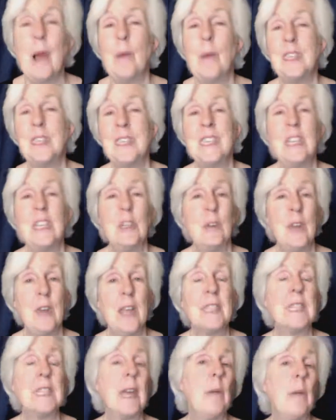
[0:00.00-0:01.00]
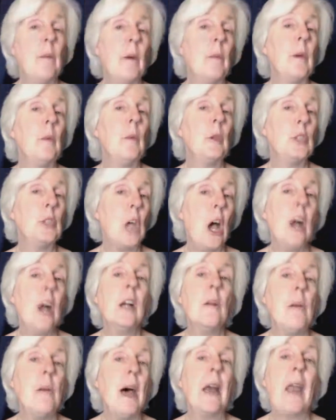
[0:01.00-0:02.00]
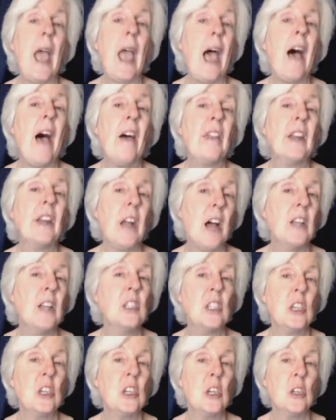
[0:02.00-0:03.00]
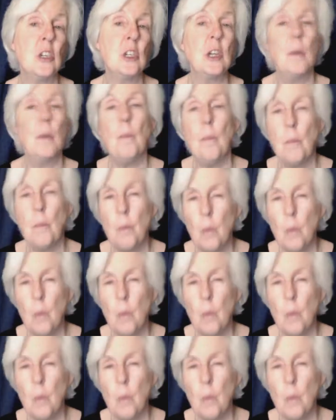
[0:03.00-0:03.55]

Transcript: to see you next time when we will talk about how the Constitution